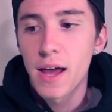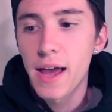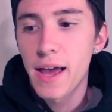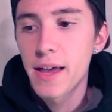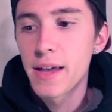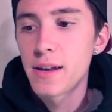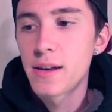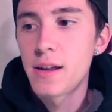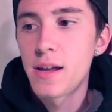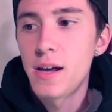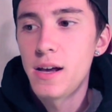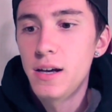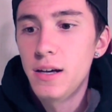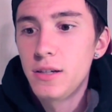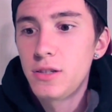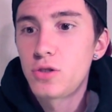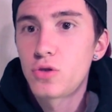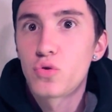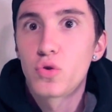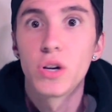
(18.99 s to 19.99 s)
and
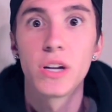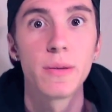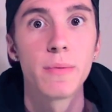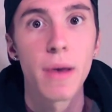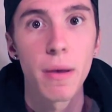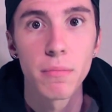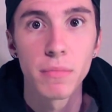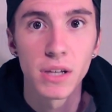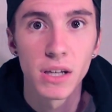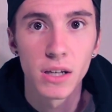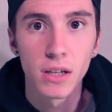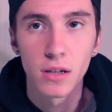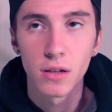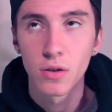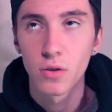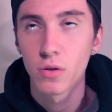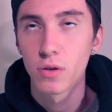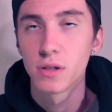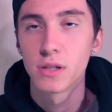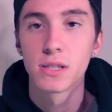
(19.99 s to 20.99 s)
scream at me
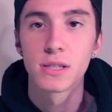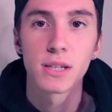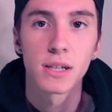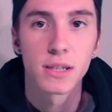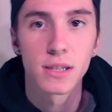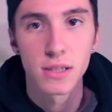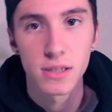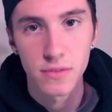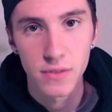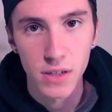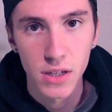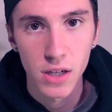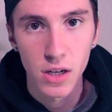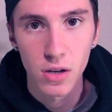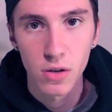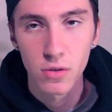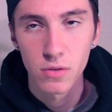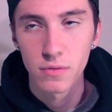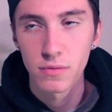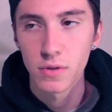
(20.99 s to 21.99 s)
or dislike this video
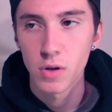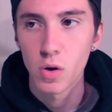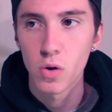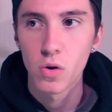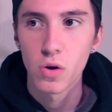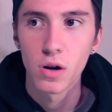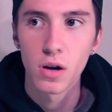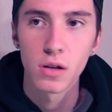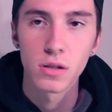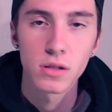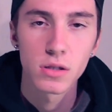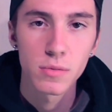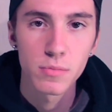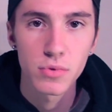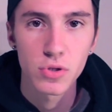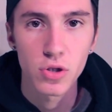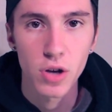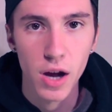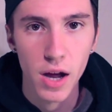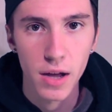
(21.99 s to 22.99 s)
or
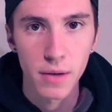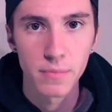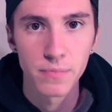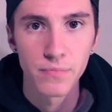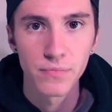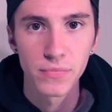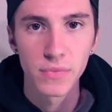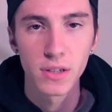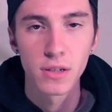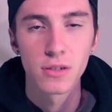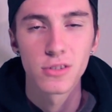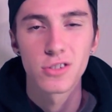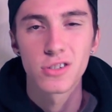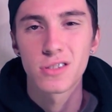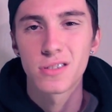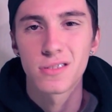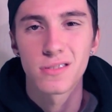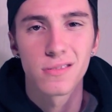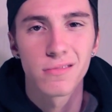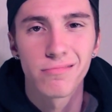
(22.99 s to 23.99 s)
unsubscribe,
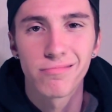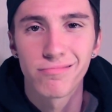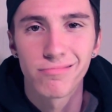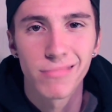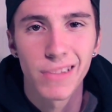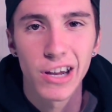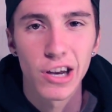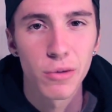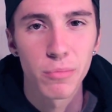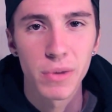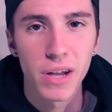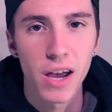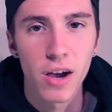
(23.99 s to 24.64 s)
just hear me